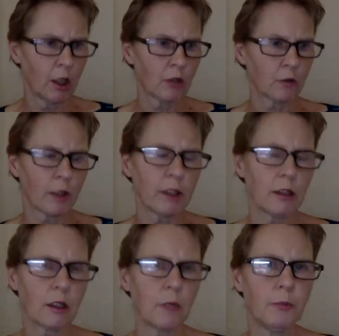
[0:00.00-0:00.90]
So I can
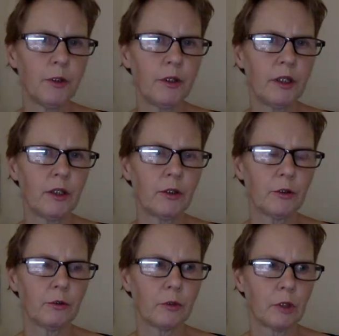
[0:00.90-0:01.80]
accompany
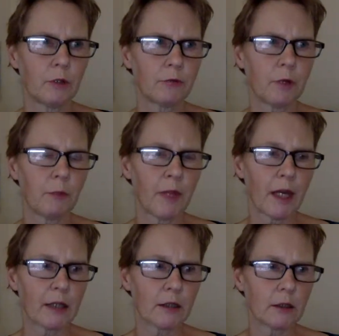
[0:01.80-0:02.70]
you from
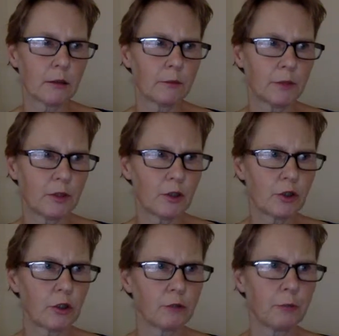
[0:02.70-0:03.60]
that
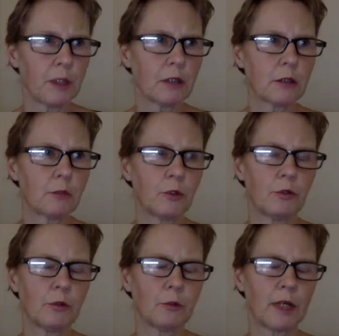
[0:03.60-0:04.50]
position of being someone who
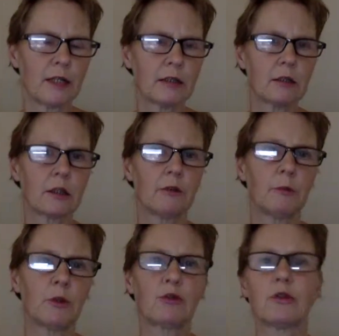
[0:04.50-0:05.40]
suppresses their
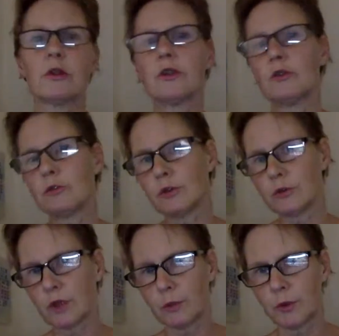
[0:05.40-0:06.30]
emotional issues to
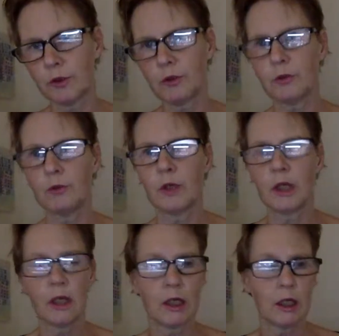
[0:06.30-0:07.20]
someone who
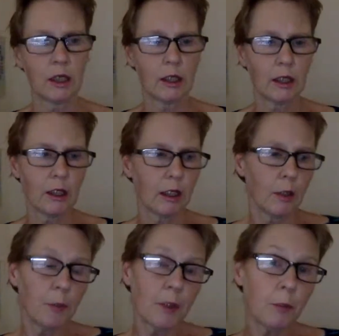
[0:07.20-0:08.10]

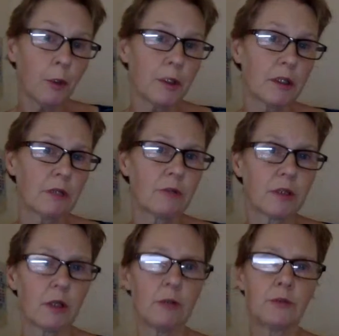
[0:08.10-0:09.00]
pinpoints and
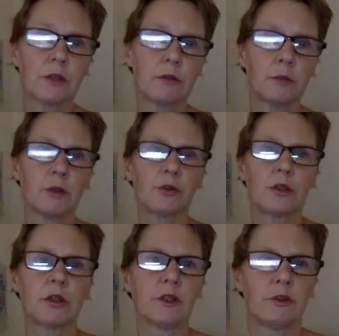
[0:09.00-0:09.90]
resolves their
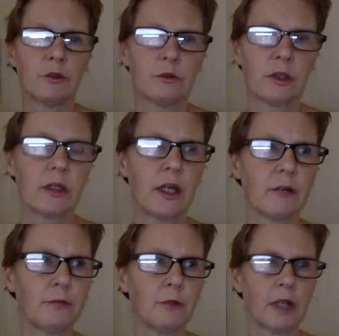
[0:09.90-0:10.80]
emotional issues and
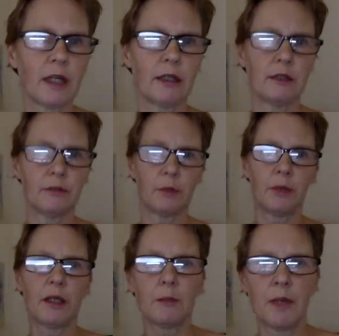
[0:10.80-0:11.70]
therefore can give up
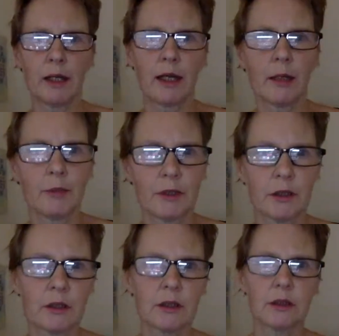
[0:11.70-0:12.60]
any bad
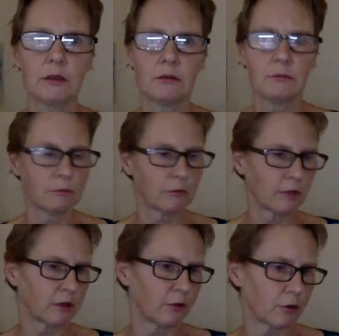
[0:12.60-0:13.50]
habits and
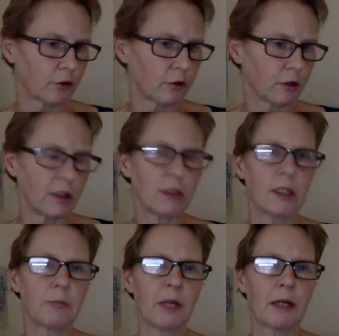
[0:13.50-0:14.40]
dysfunctional
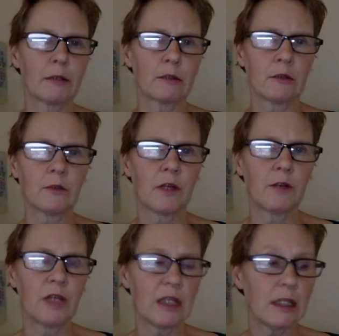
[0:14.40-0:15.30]
eating patterns
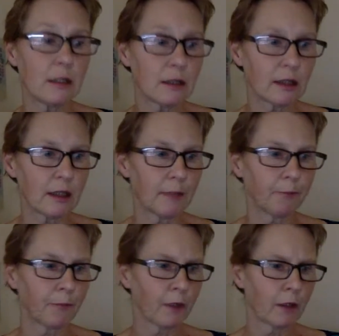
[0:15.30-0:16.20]
very easily
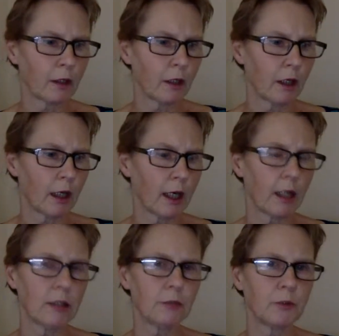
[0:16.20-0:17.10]

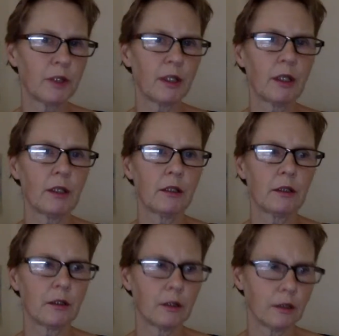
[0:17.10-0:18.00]
and bring in
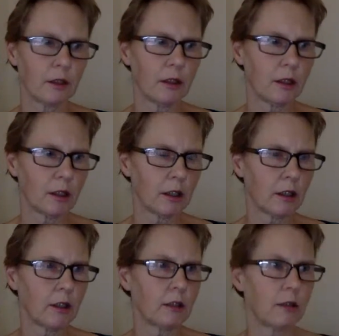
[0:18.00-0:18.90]
the
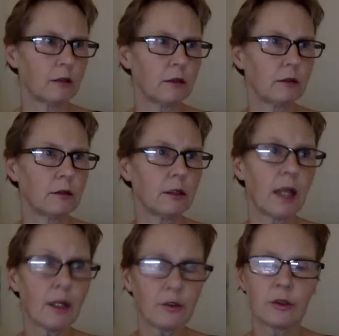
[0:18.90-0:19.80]

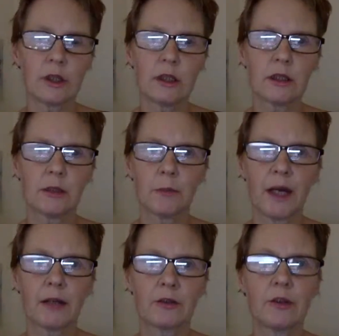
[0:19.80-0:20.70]
natural eating
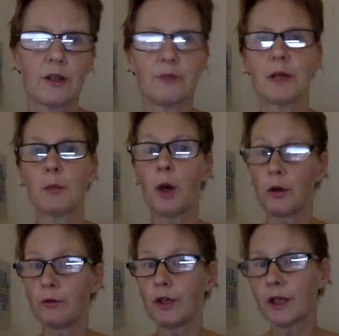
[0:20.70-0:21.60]
pattern of I'm
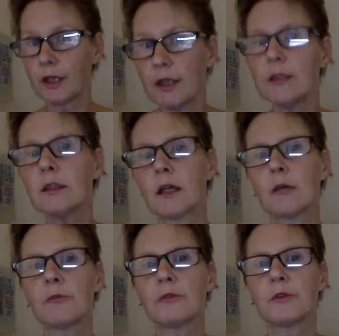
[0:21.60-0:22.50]
hungry, I eat,
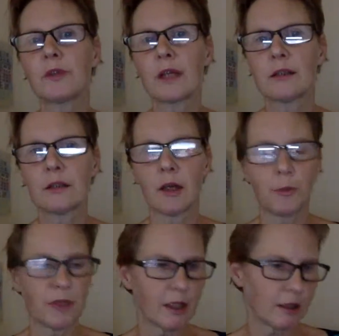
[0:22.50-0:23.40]
I'm full, I
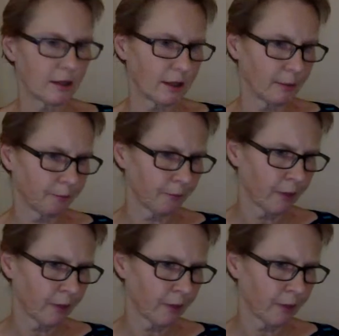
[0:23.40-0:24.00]
stop eating.